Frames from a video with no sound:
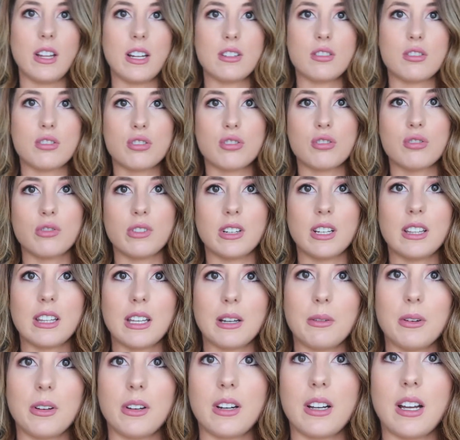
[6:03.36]
that streak
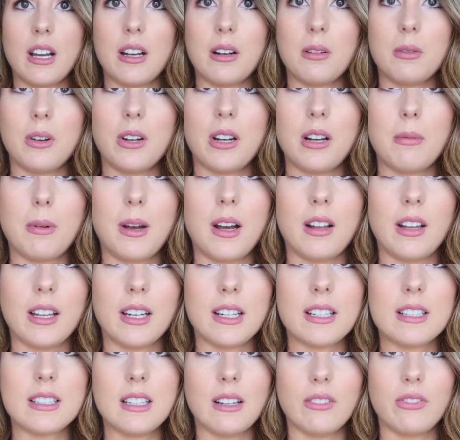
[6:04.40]
that we were kind of worried about,
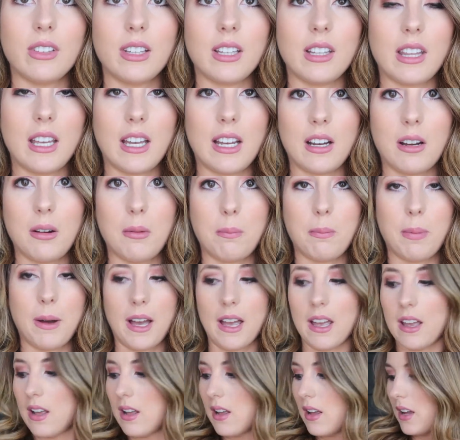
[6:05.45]
like it's definitely there,
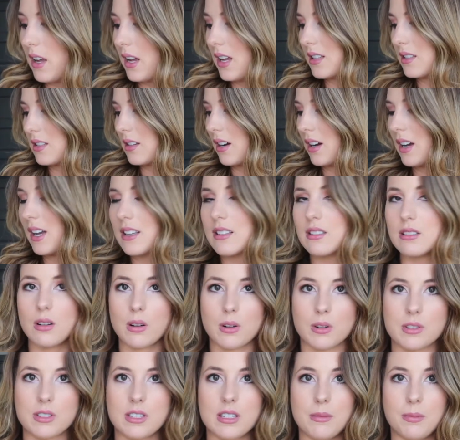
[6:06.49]
but it's not as
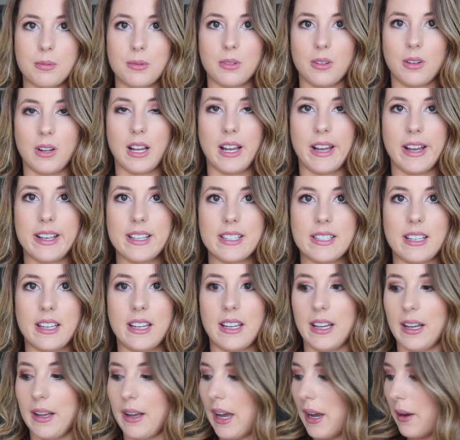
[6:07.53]
noticeable as
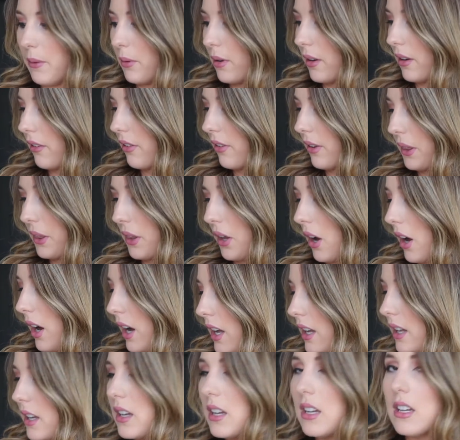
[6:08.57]
I would have
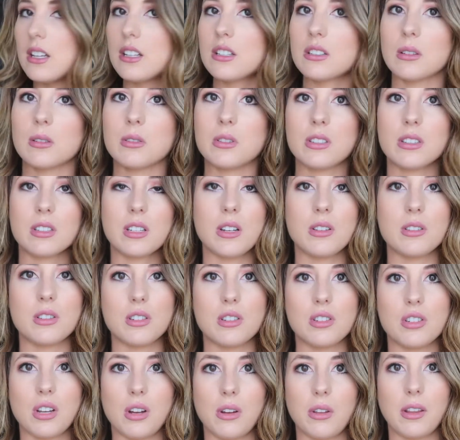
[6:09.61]
thought. So it just goes
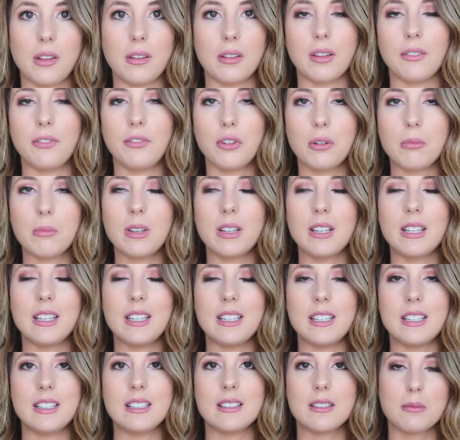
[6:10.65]
to show that the formula
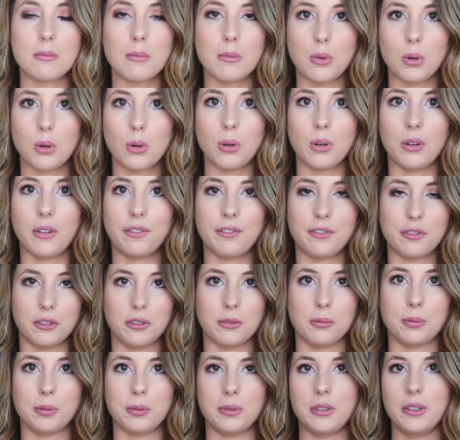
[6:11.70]
is more
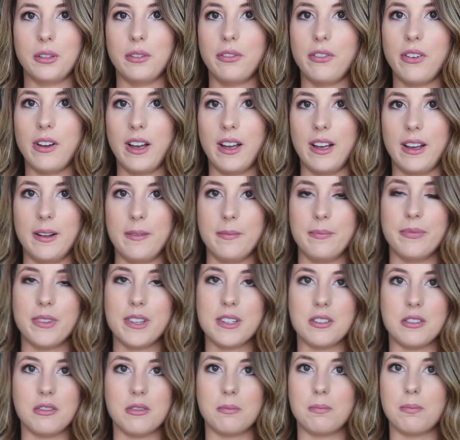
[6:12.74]
foolproof
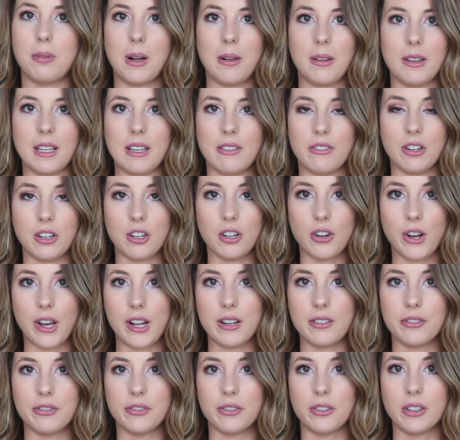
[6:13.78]
than you would probably give it
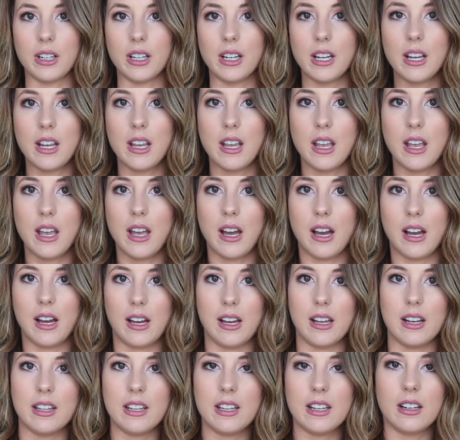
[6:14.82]
credit for.
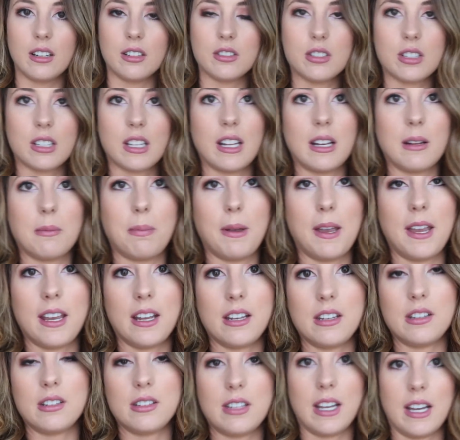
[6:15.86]
And then I'll just kind of
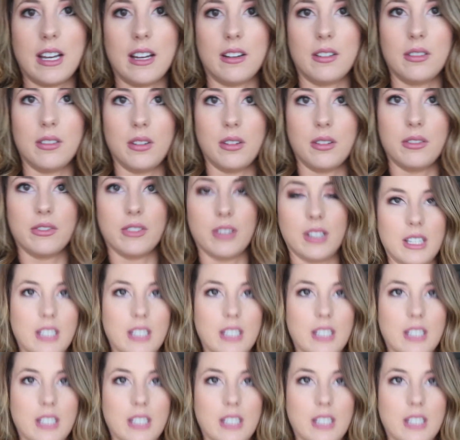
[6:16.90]
pan you down over